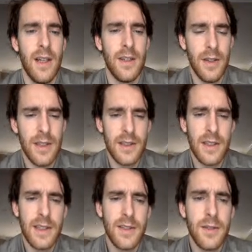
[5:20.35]
So
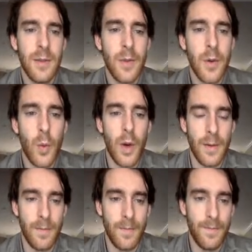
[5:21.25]
let's do number
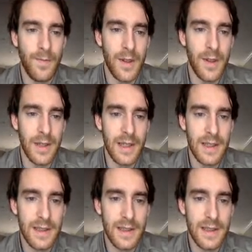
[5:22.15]
1. Okay,